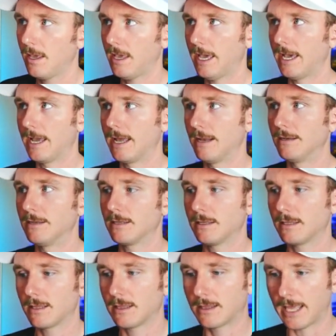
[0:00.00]
And
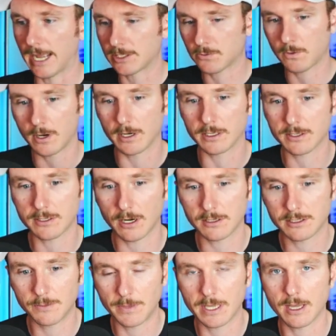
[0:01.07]
that's where it
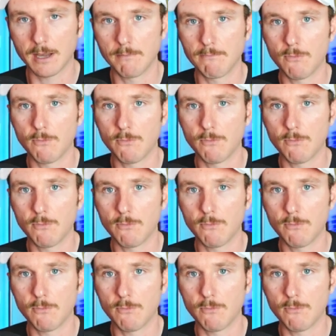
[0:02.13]
starts to become